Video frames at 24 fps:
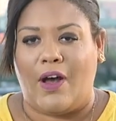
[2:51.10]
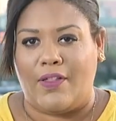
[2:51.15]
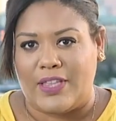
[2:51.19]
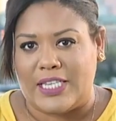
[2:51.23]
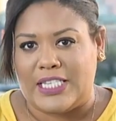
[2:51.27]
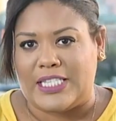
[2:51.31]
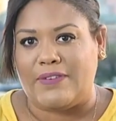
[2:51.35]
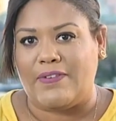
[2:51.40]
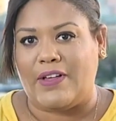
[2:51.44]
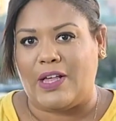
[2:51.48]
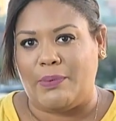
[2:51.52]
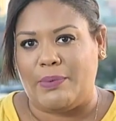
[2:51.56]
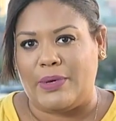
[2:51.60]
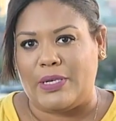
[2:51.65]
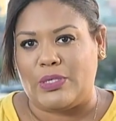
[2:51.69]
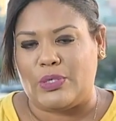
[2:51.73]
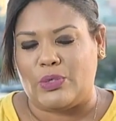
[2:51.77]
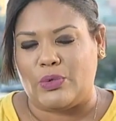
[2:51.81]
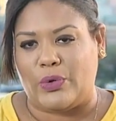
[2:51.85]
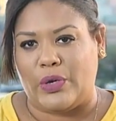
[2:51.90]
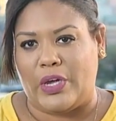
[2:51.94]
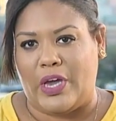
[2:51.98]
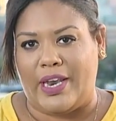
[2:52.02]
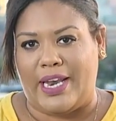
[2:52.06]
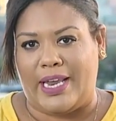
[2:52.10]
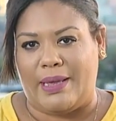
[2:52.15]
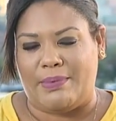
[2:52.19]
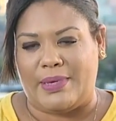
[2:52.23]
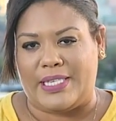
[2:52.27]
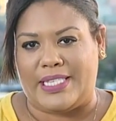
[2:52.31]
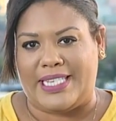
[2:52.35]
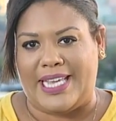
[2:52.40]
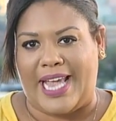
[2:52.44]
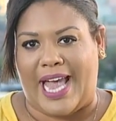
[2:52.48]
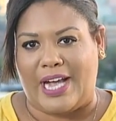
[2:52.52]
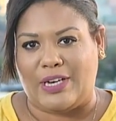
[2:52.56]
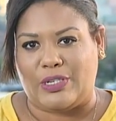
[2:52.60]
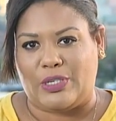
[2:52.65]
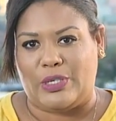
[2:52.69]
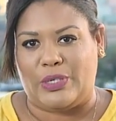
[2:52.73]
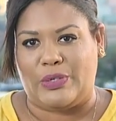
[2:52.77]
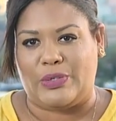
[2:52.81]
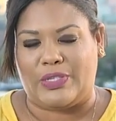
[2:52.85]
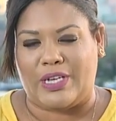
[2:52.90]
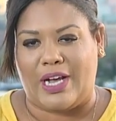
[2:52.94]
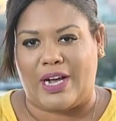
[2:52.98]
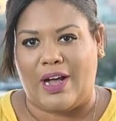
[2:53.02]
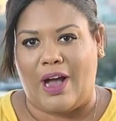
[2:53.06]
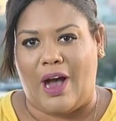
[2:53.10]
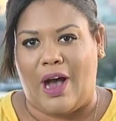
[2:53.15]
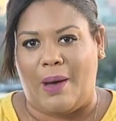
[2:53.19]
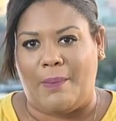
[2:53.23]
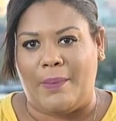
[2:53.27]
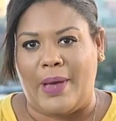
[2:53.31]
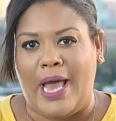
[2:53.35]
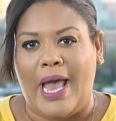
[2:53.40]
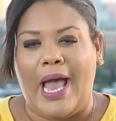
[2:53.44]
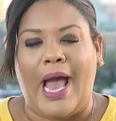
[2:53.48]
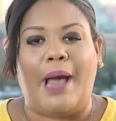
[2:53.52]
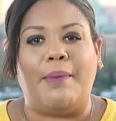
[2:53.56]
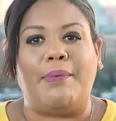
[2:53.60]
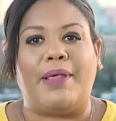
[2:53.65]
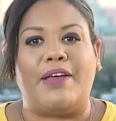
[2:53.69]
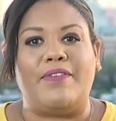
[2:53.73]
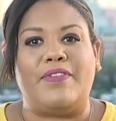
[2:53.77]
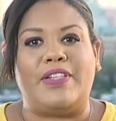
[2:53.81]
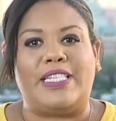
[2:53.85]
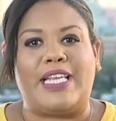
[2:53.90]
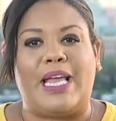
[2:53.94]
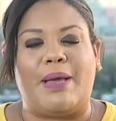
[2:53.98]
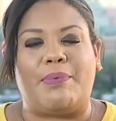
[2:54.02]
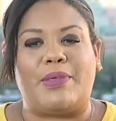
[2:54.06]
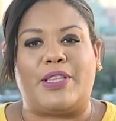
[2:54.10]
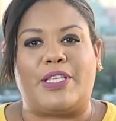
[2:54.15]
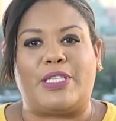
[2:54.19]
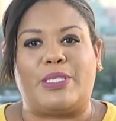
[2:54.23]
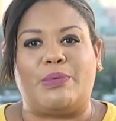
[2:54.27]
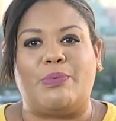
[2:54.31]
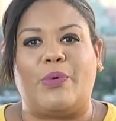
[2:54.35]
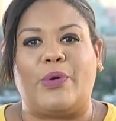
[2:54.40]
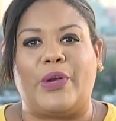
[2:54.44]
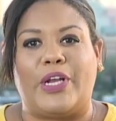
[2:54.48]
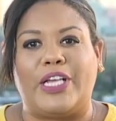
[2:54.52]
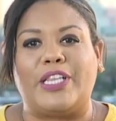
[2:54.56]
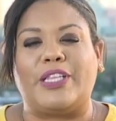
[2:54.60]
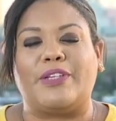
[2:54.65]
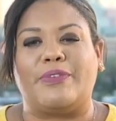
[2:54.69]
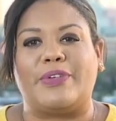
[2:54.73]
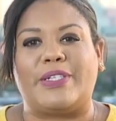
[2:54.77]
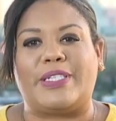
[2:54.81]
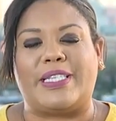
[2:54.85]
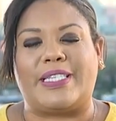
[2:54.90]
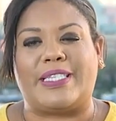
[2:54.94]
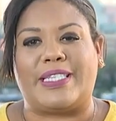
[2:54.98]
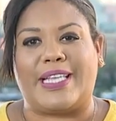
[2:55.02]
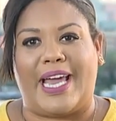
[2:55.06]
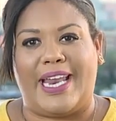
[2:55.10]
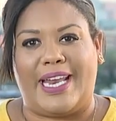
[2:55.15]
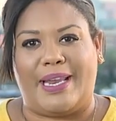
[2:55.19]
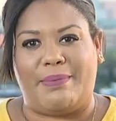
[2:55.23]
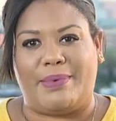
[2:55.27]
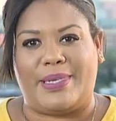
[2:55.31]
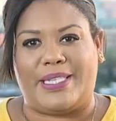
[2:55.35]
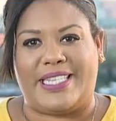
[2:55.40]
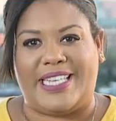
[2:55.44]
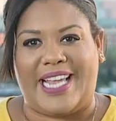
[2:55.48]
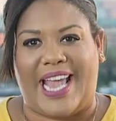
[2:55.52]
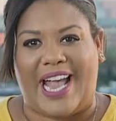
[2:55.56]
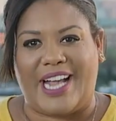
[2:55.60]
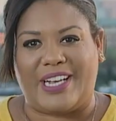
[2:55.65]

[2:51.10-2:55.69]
on this developing story on abcactionnews.com. I'm live in Tampa this morning. Larissa Scott, ABC